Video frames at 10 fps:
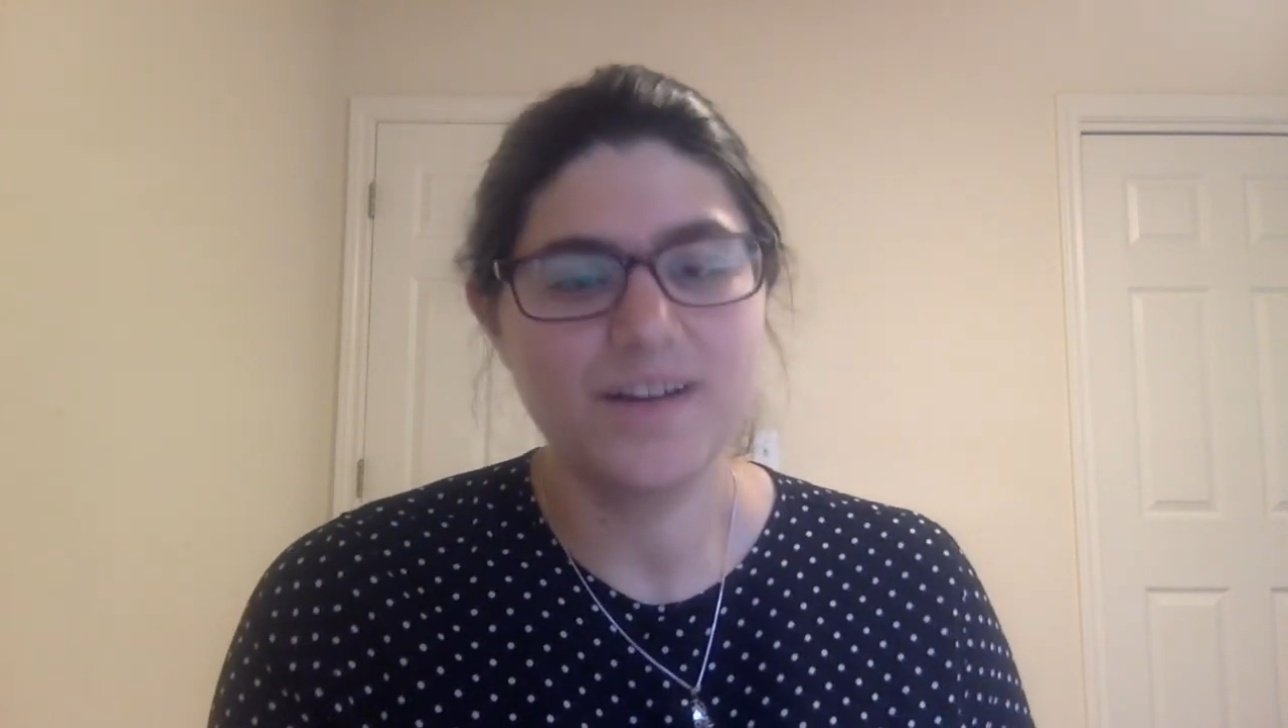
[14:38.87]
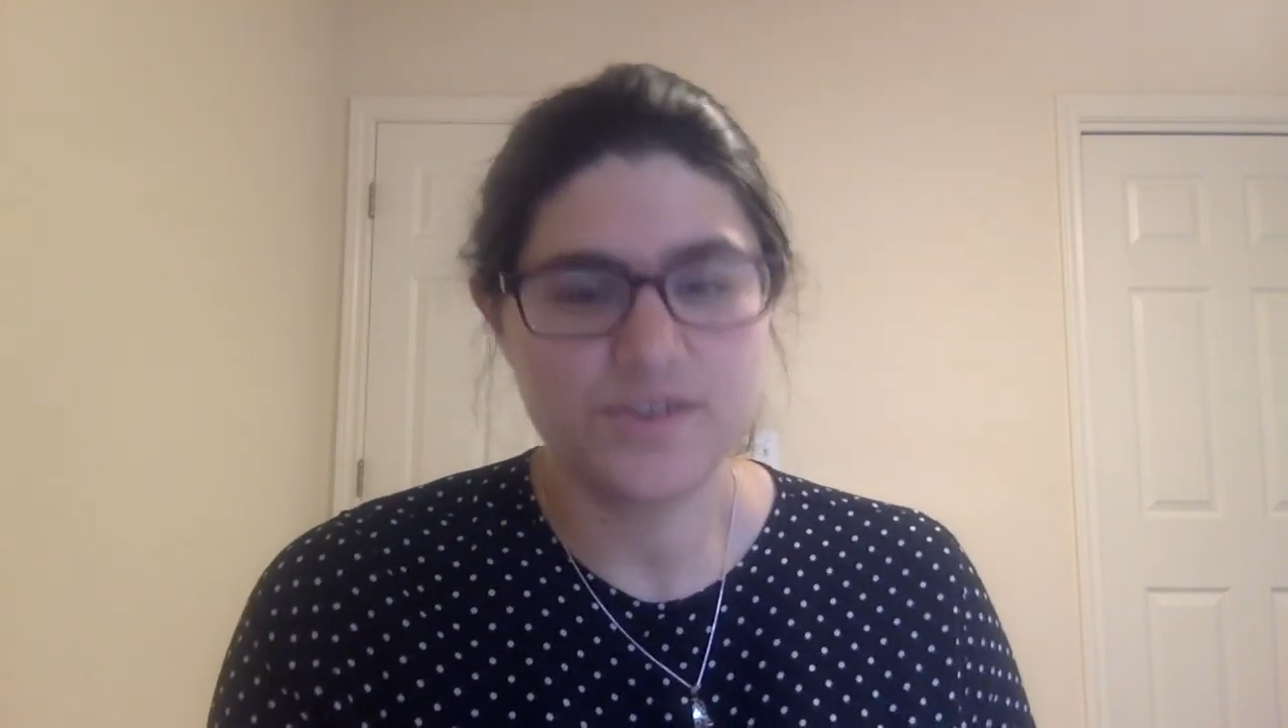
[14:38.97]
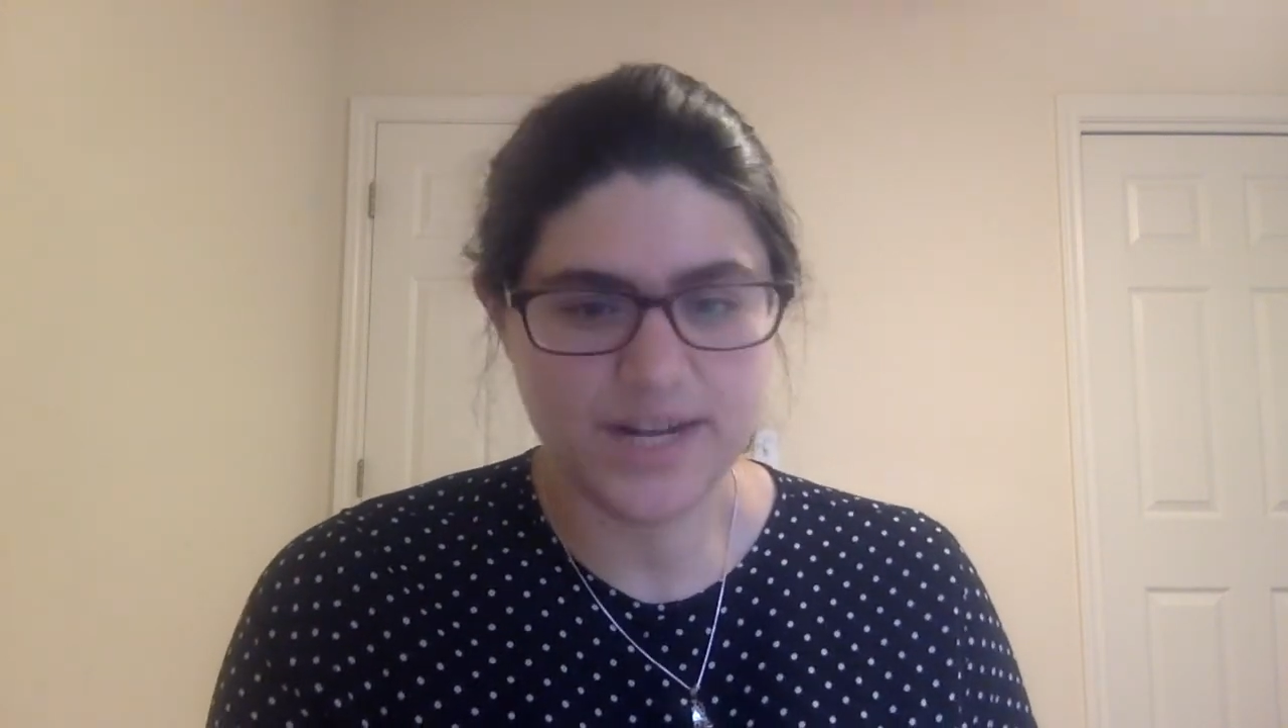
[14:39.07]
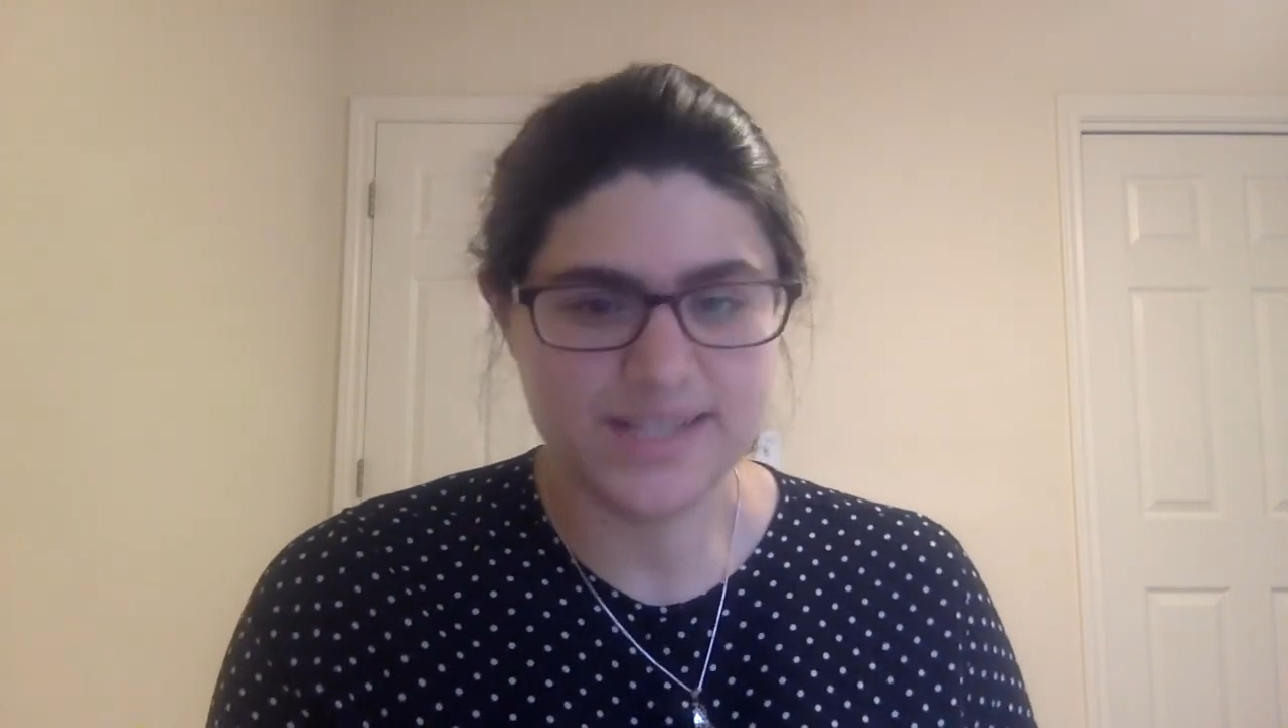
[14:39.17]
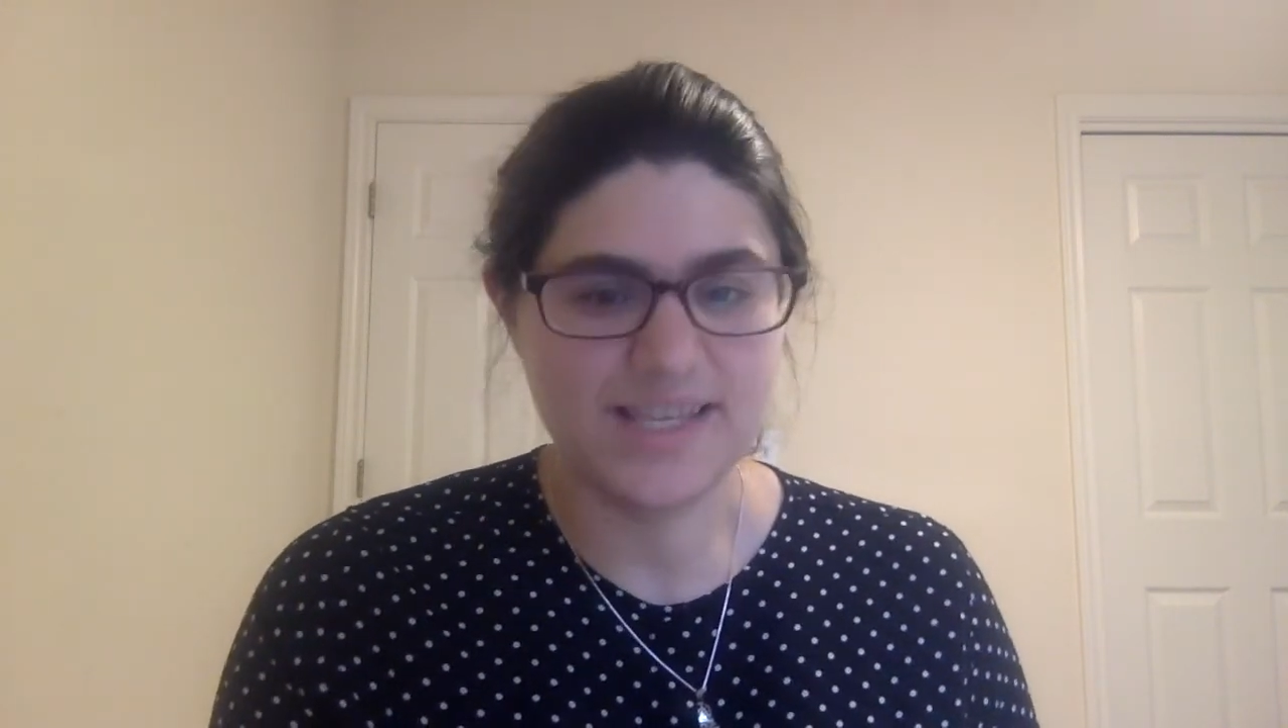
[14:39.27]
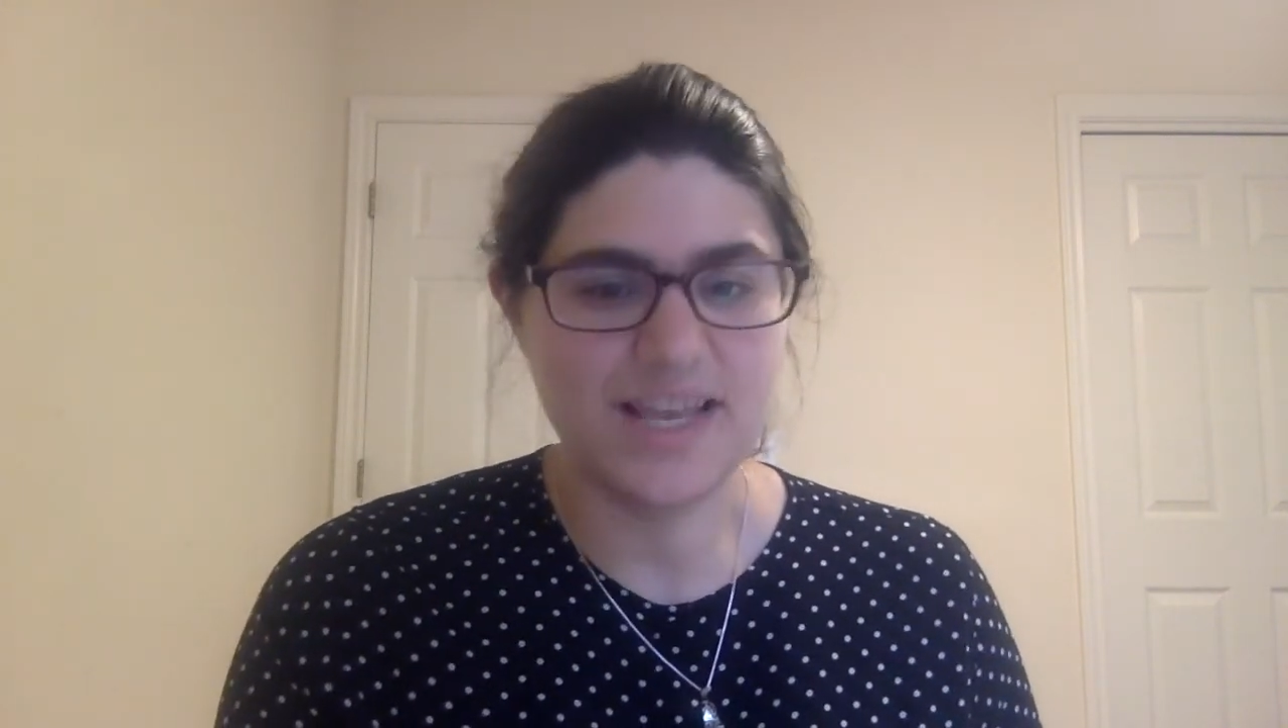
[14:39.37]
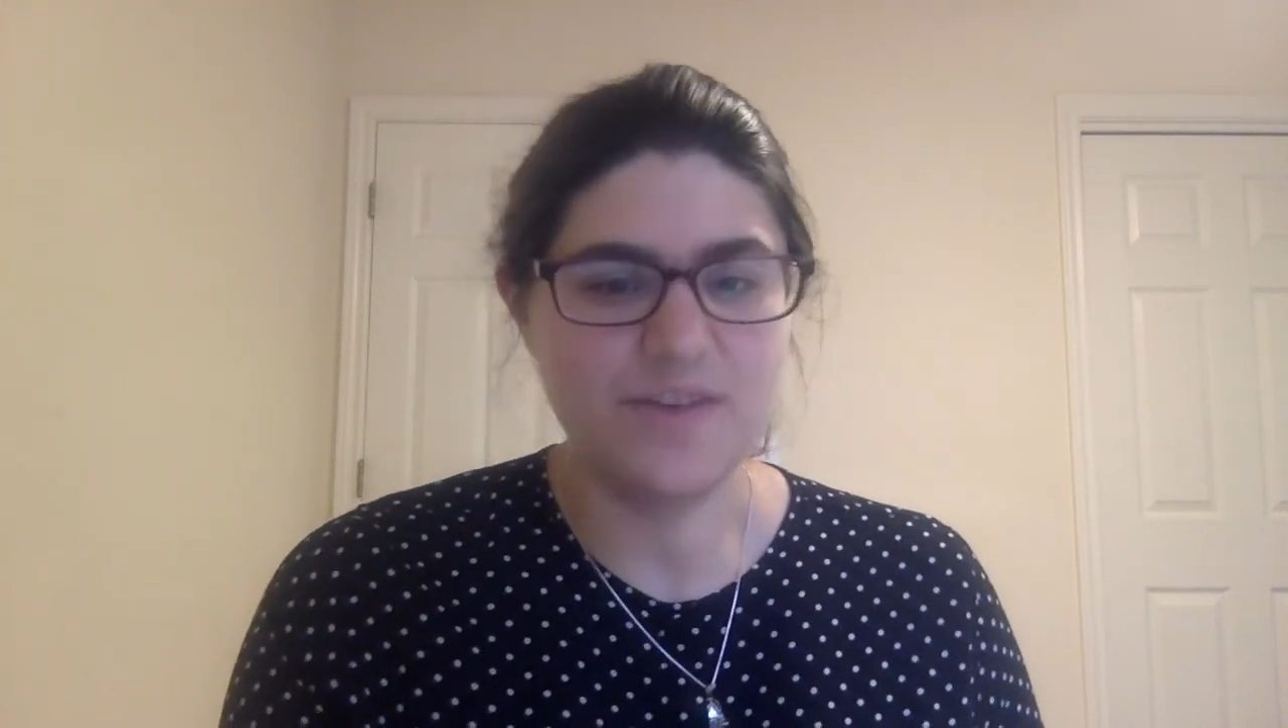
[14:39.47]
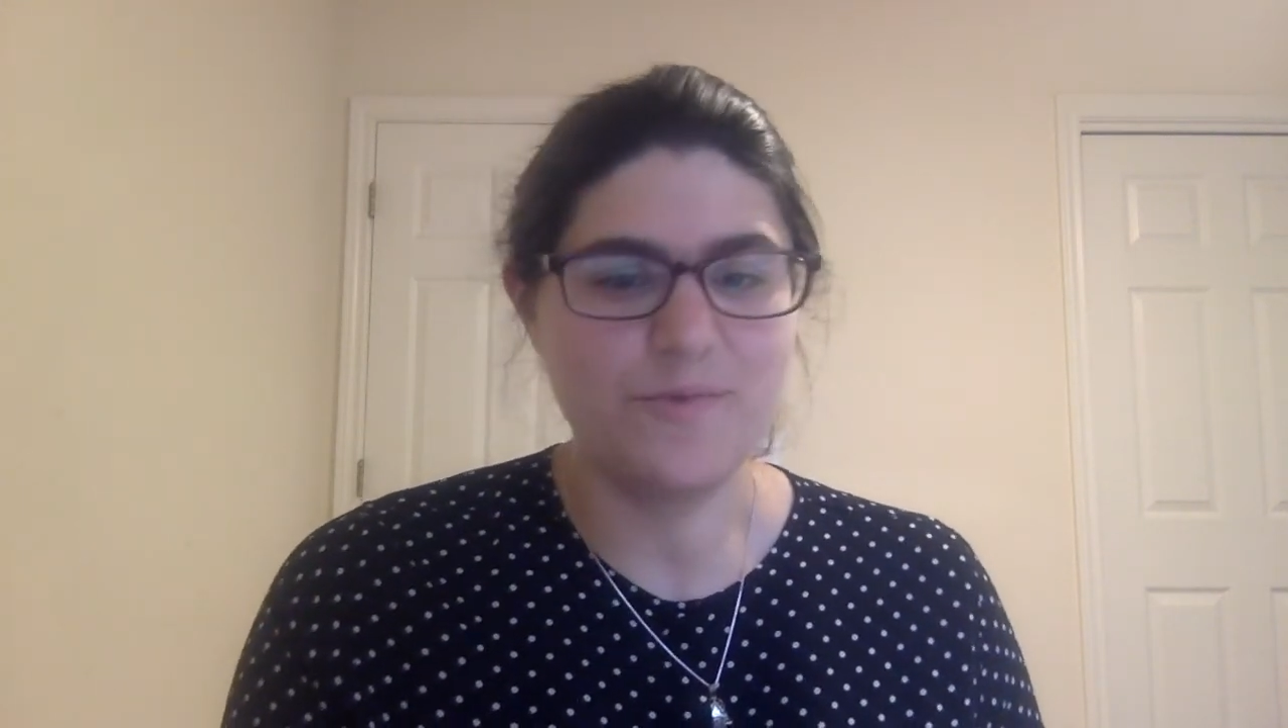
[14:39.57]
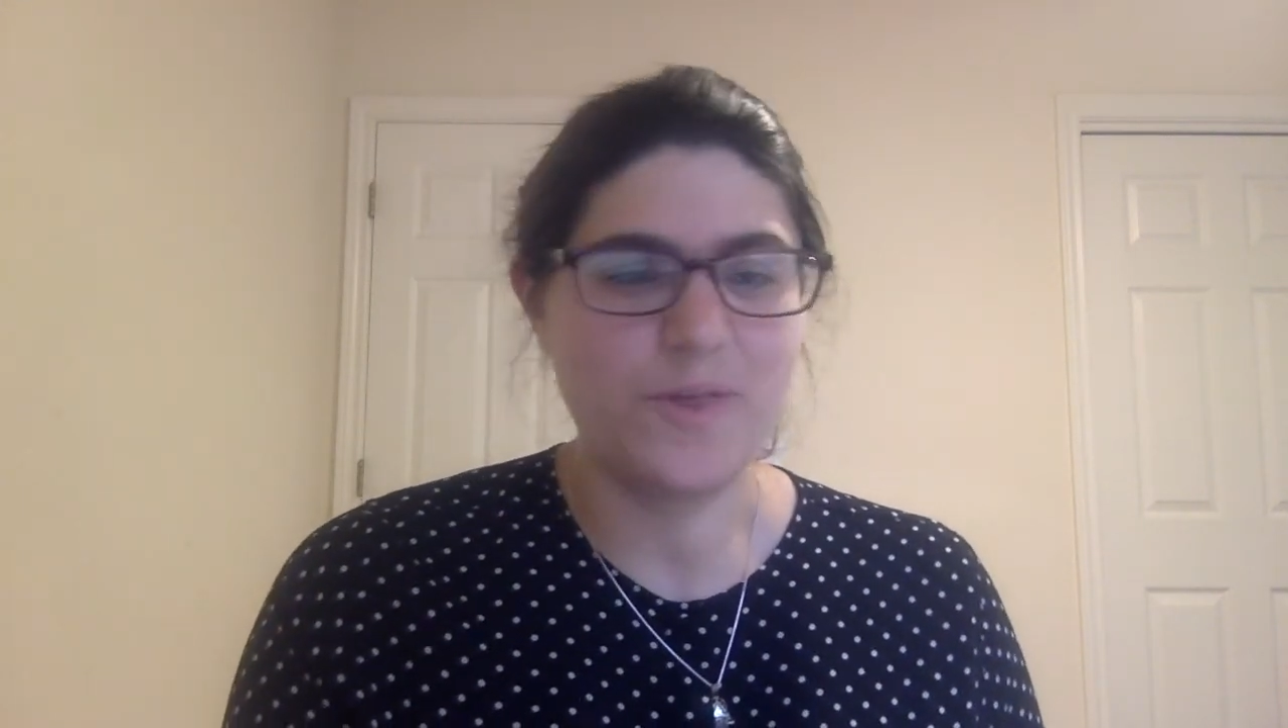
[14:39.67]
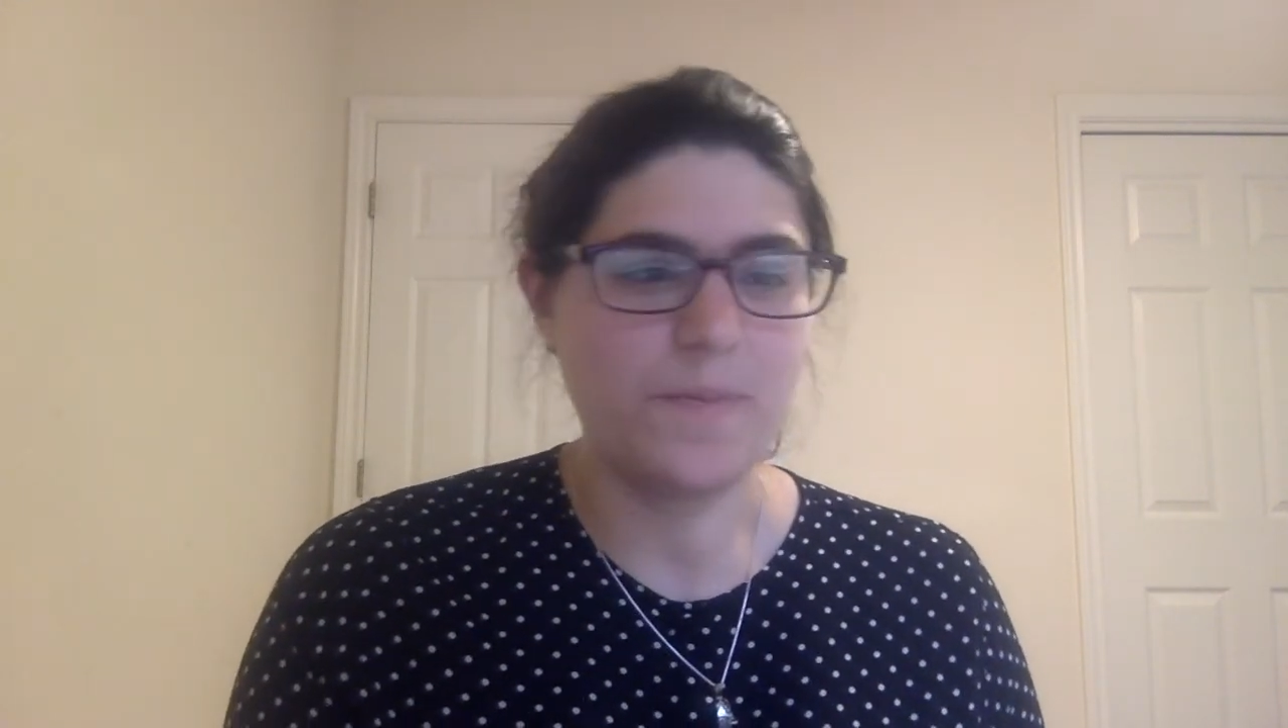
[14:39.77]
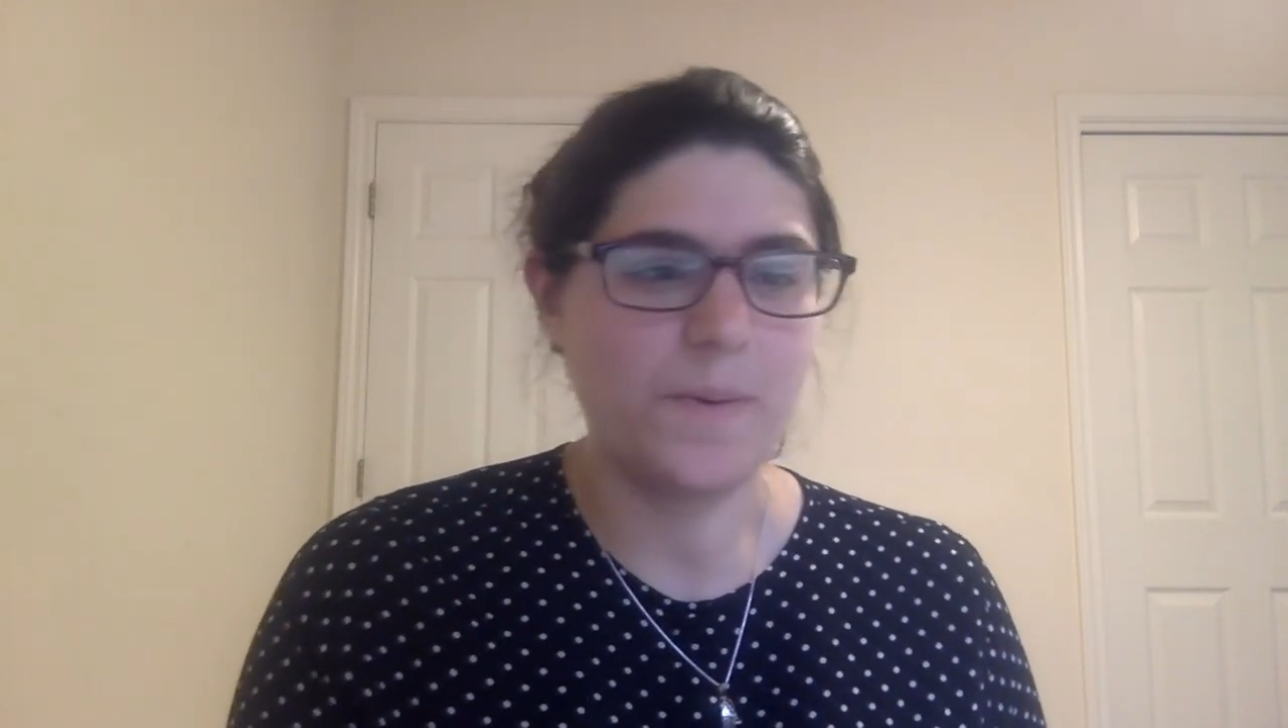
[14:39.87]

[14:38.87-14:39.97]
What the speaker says: translated with